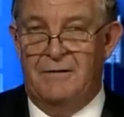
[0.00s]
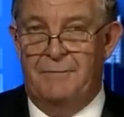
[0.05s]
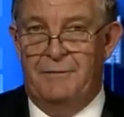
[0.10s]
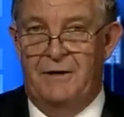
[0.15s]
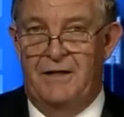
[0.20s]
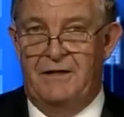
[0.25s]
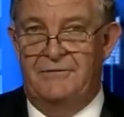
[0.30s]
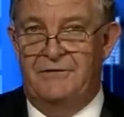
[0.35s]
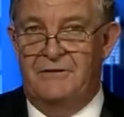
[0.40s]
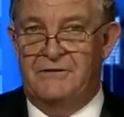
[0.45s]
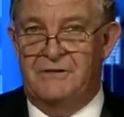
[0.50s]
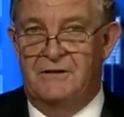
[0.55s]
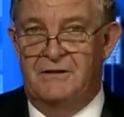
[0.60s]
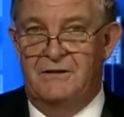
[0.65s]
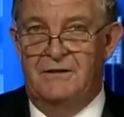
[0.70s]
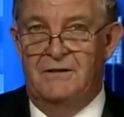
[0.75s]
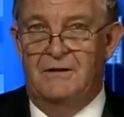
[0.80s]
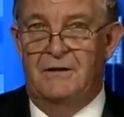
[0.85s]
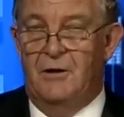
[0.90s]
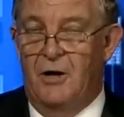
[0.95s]
I repeated this,
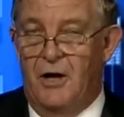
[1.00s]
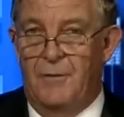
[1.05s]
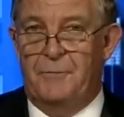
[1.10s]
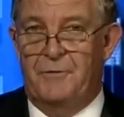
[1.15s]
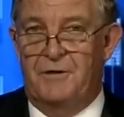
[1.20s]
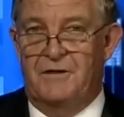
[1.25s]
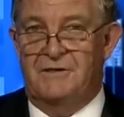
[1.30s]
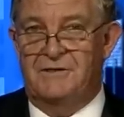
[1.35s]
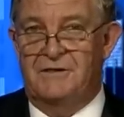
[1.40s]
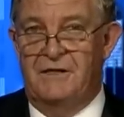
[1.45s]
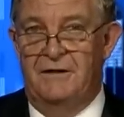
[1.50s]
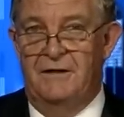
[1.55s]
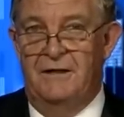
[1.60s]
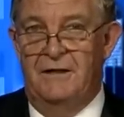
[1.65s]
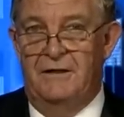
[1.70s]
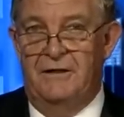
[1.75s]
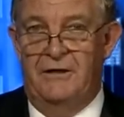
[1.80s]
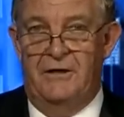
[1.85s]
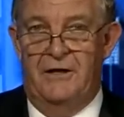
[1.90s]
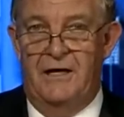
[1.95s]
Hopkins, and
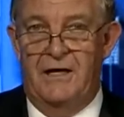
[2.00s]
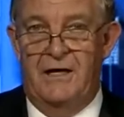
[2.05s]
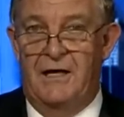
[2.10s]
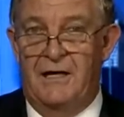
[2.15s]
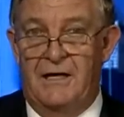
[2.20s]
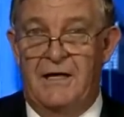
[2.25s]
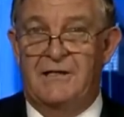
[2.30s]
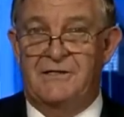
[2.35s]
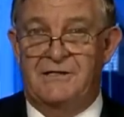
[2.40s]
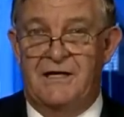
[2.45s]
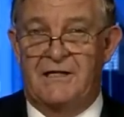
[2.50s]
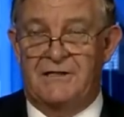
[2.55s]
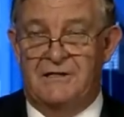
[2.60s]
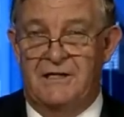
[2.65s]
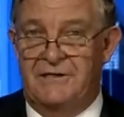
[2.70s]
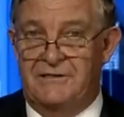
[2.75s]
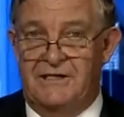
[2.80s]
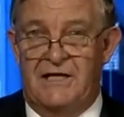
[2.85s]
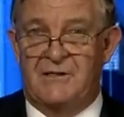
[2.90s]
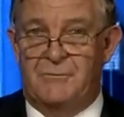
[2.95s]
you know he's
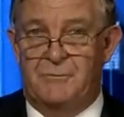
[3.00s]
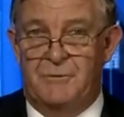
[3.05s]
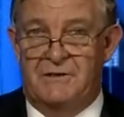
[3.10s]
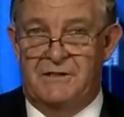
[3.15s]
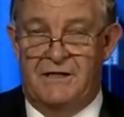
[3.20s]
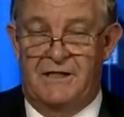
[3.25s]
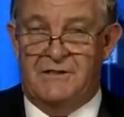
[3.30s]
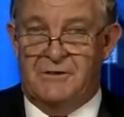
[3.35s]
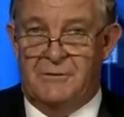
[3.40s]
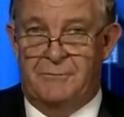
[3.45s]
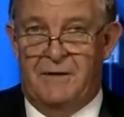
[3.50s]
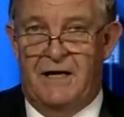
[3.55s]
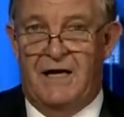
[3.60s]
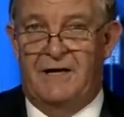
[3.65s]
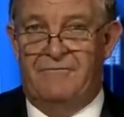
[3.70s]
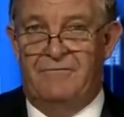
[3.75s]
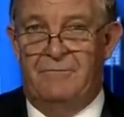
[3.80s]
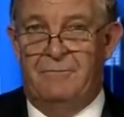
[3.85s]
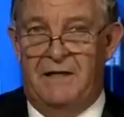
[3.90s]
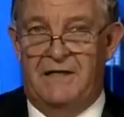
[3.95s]
actually, his expertise
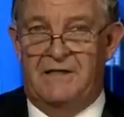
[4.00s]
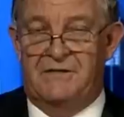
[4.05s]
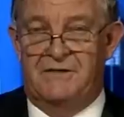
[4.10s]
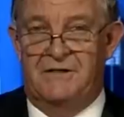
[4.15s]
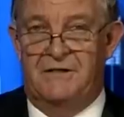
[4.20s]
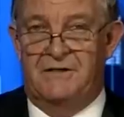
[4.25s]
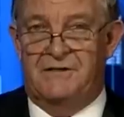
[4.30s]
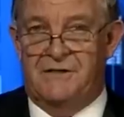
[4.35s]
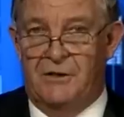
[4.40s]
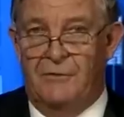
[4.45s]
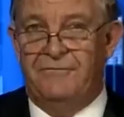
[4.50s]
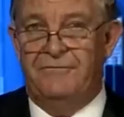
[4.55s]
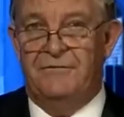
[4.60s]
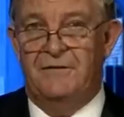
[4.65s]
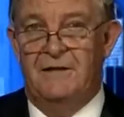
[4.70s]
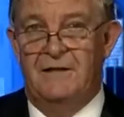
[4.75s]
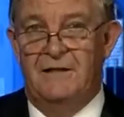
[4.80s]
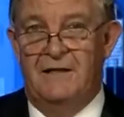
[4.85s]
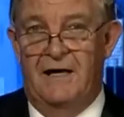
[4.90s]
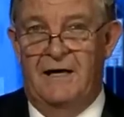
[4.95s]
apart from medicine
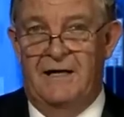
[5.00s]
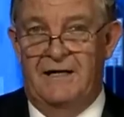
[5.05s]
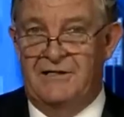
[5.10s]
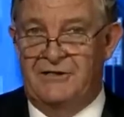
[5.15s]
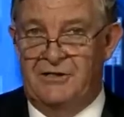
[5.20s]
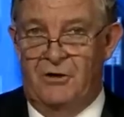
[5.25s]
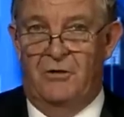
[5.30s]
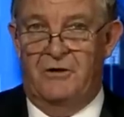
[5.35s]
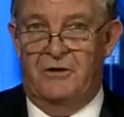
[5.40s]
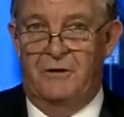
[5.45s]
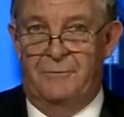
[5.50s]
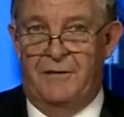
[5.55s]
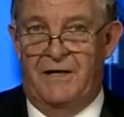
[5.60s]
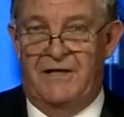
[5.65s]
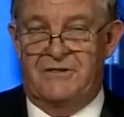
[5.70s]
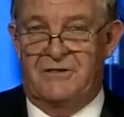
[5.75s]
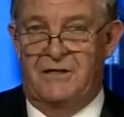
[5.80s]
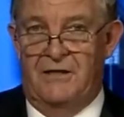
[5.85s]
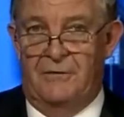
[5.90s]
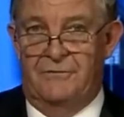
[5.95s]
itself is in
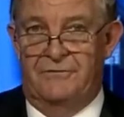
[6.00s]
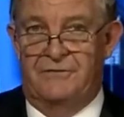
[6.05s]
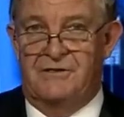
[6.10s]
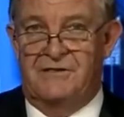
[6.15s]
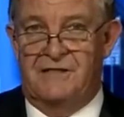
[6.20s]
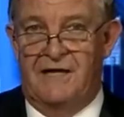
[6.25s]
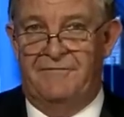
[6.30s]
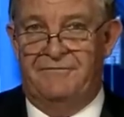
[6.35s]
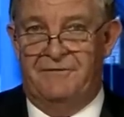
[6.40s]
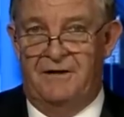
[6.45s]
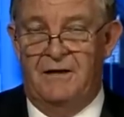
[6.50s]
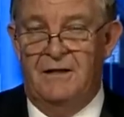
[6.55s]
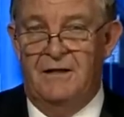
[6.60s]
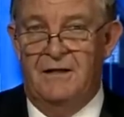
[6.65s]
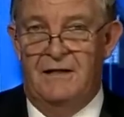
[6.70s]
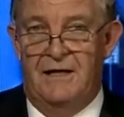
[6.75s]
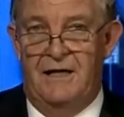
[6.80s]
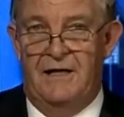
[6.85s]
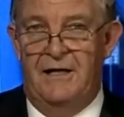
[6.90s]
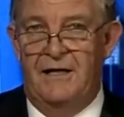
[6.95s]
occupational health and safety.
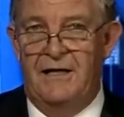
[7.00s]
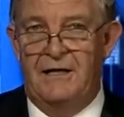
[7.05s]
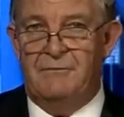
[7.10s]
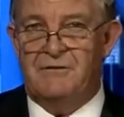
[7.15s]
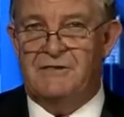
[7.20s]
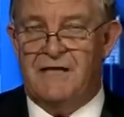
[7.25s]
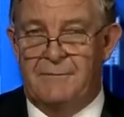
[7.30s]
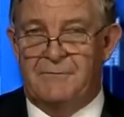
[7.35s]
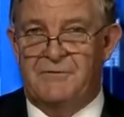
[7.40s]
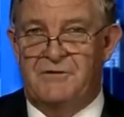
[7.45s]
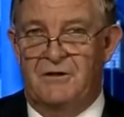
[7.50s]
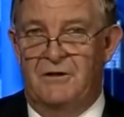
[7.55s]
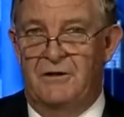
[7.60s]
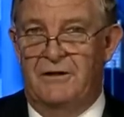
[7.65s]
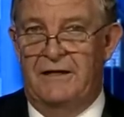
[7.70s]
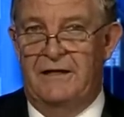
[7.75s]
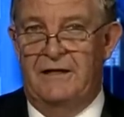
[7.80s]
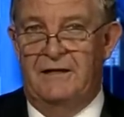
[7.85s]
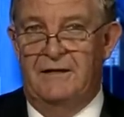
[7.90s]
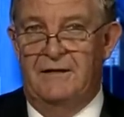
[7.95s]
Professor Salt from
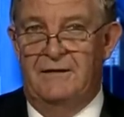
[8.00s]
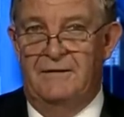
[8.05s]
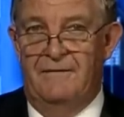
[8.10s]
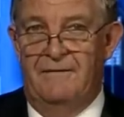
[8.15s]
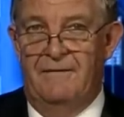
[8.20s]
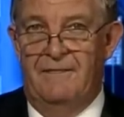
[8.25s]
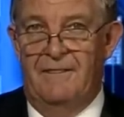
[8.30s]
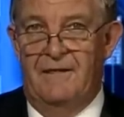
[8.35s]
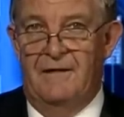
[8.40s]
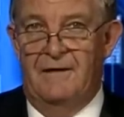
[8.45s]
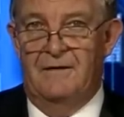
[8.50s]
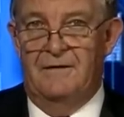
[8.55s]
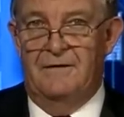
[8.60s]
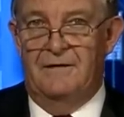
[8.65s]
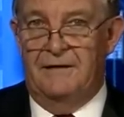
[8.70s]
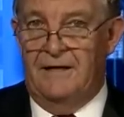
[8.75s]
Washington, Professor